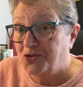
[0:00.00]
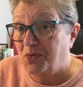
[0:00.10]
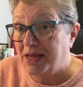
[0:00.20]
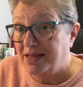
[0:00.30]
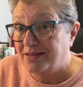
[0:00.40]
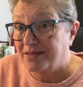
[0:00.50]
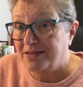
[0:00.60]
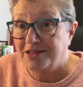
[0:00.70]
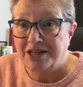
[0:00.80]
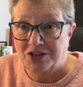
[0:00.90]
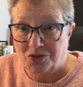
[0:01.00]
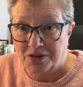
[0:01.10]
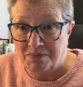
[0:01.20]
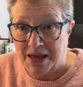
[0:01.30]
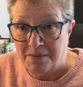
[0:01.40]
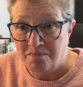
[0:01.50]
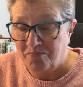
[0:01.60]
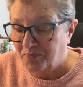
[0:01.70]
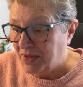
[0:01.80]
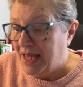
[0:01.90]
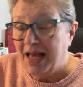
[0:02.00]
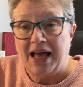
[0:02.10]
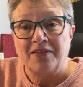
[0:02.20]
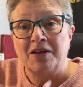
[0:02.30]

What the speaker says: week's Stitch With Me, and